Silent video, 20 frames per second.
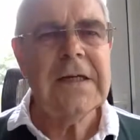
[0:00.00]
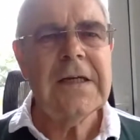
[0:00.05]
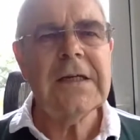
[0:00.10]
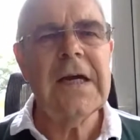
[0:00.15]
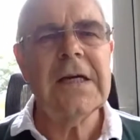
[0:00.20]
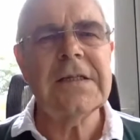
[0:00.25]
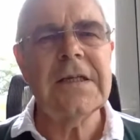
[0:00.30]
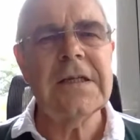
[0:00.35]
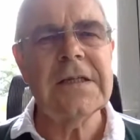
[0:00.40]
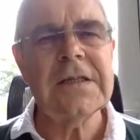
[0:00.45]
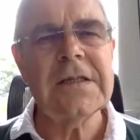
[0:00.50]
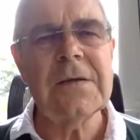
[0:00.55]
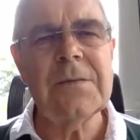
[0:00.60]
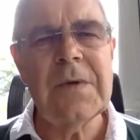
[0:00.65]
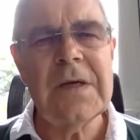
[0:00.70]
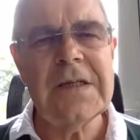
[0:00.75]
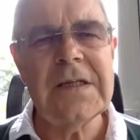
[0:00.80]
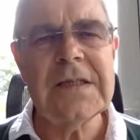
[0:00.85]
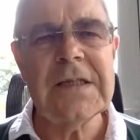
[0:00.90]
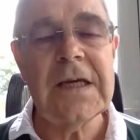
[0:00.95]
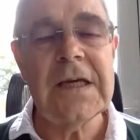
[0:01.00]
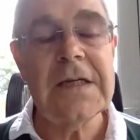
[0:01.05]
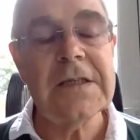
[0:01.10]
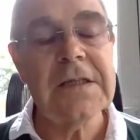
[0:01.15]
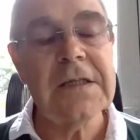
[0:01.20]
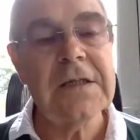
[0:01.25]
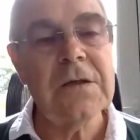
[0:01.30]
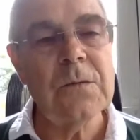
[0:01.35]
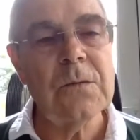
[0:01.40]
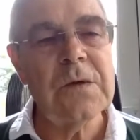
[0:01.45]
get into
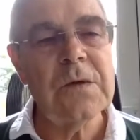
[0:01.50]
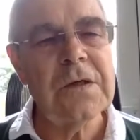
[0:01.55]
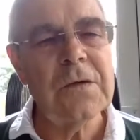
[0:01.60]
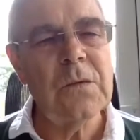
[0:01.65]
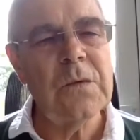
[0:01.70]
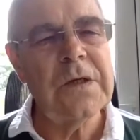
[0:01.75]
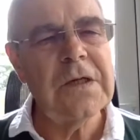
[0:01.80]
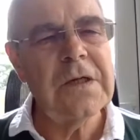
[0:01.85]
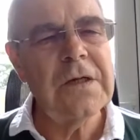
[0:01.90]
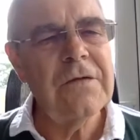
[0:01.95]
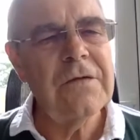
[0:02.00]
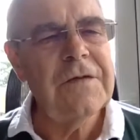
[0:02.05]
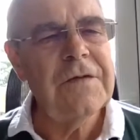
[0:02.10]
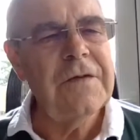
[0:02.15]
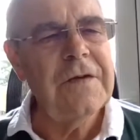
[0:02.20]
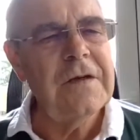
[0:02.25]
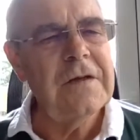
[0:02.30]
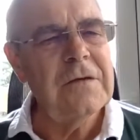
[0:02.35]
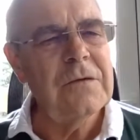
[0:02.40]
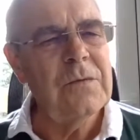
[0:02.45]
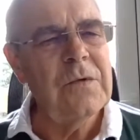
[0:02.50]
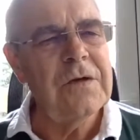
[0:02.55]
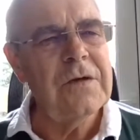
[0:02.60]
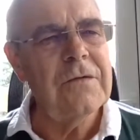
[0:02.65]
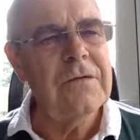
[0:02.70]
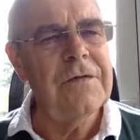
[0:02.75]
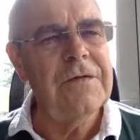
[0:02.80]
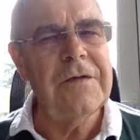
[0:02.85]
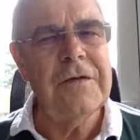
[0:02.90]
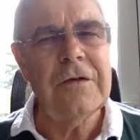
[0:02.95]
meditating, we can feel
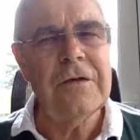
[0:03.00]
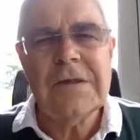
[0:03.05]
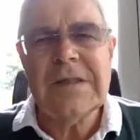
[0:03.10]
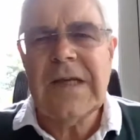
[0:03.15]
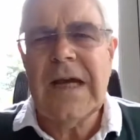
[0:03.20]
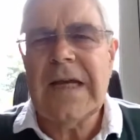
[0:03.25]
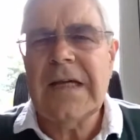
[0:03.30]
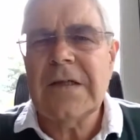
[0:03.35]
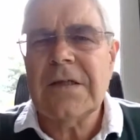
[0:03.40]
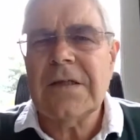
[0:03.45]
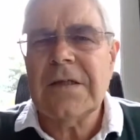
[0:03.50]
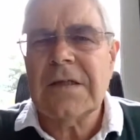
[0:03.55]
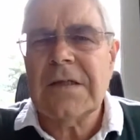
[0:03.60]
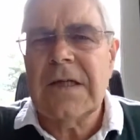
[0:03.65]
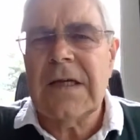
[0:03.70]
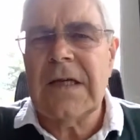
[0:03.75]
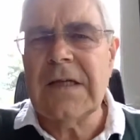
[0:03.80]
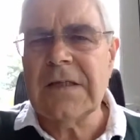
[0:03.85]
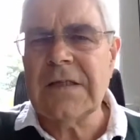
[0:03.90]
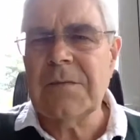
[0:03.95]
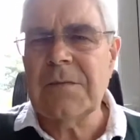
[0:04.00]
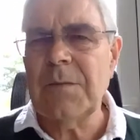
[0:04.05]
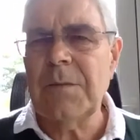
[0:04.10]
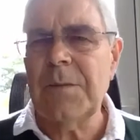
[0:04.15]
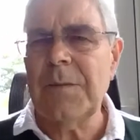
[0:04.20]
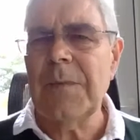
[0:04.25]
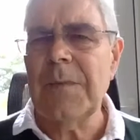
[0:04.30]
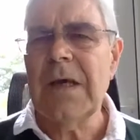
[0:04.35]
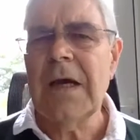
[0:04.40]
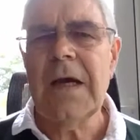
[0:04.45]
tense and aches and
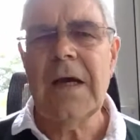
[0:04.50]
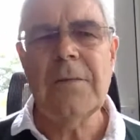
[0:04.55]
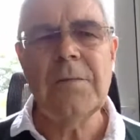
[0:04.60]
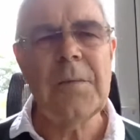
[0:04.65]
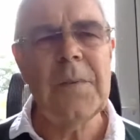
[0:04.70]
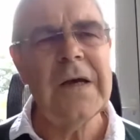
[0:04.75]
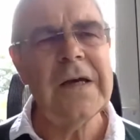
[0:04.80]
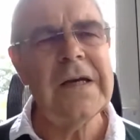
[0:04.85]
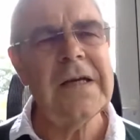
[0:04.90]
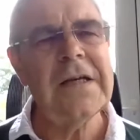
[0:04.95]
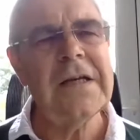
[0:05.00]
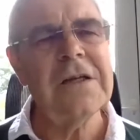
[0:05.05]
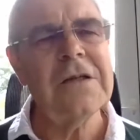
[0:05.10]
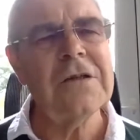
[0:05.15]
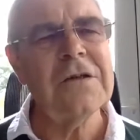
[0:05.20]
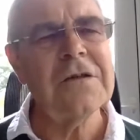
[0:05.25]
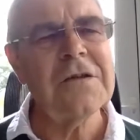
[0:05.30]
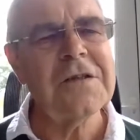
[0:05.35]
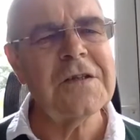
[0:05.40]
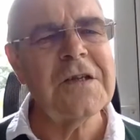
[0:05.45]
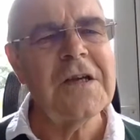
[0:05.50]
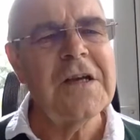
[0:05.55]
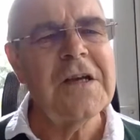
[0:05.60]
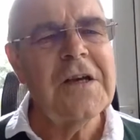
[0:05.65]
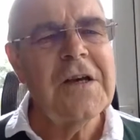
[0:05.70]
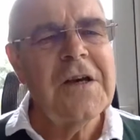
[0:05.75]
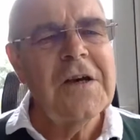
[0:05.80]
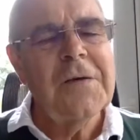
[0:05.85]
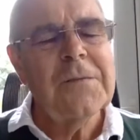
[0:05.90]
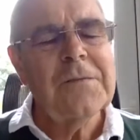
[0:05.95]
pains,
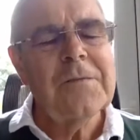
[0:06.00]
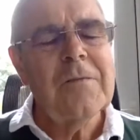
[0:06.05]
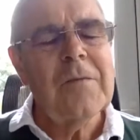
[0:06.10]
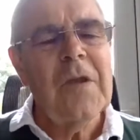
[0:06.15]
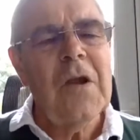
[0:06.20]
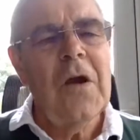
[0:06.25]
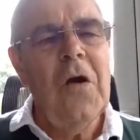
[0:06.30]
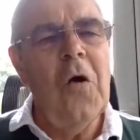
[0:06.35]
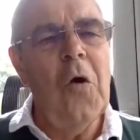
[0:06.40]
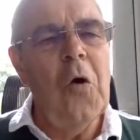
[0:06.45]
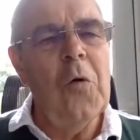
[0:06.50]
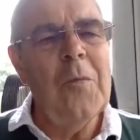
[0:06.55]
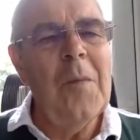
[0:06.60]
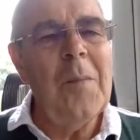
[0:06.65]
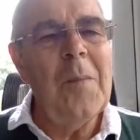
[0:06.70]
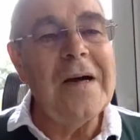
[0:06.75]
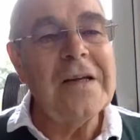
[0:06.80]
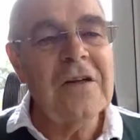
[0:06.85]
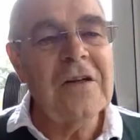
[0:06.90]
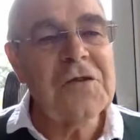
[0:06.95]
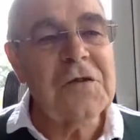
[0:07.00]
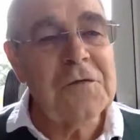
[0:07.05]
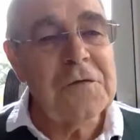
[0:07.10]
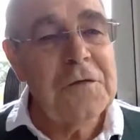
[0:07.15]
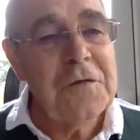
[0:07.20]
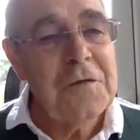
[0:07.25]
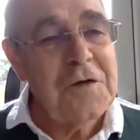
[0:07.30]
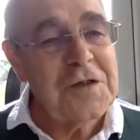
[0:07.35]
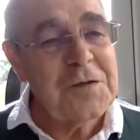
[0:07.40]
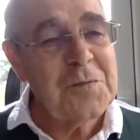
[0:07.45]
or we might not at
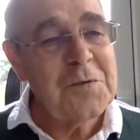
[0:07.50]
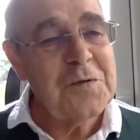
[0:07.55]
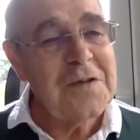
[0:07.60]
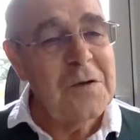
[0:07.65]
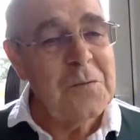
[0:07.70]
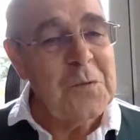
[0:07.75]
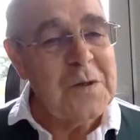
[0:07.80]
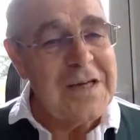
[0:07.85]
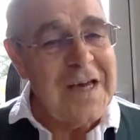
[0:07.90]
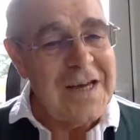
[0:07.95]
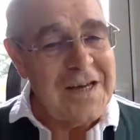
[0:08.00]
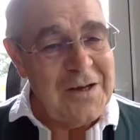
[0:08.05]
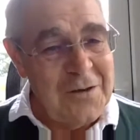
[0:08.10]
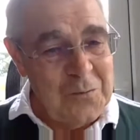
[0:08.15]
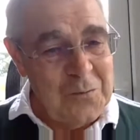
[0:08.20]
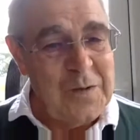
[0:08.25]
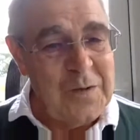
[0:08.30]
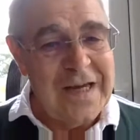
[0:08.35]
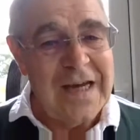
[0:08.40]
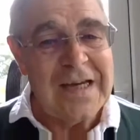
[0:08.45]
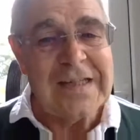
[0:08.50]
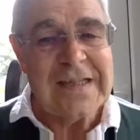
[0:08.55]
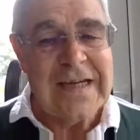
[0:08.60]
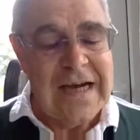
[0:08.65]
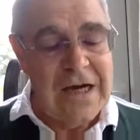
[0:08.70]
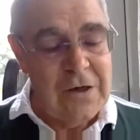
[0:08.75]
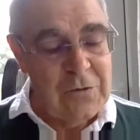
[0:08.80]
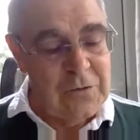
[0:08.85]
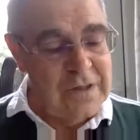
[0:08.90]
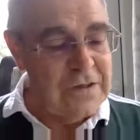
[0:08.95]
first, but then we get
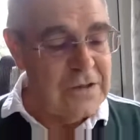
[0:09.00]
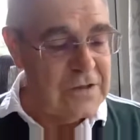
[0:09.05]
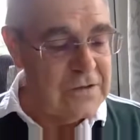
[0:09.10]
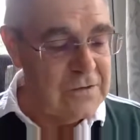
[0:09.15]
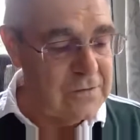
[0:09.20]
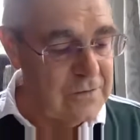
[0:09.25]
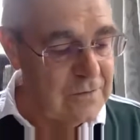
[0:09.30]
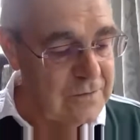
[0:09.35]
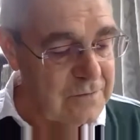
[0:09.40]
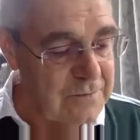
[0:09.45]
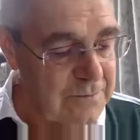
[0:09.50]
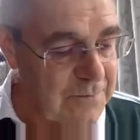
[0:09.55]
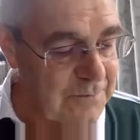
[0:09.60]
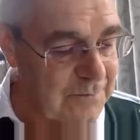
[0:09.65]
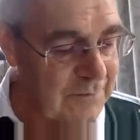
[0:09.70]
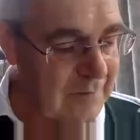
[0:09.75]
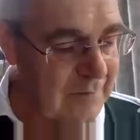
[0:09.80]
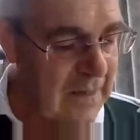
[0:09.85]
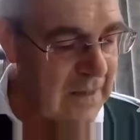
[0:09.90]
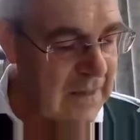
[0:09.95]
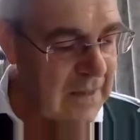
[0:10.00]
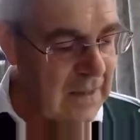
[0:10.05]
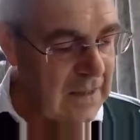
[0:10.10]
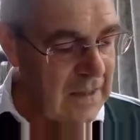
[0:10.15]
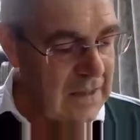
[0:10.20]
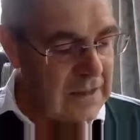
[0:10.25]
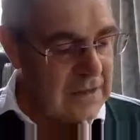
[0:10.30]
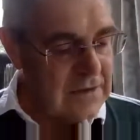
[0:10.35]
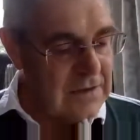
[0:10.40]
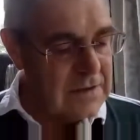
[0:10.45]
down into them.
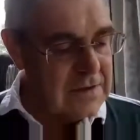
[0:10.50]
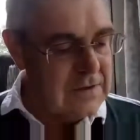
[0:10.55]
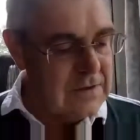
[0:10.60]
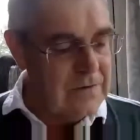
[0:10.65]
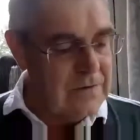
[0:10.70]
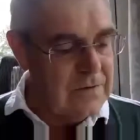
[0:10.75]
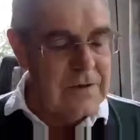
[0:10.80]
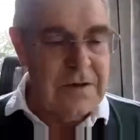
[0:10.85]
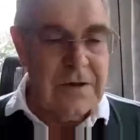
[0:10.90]
So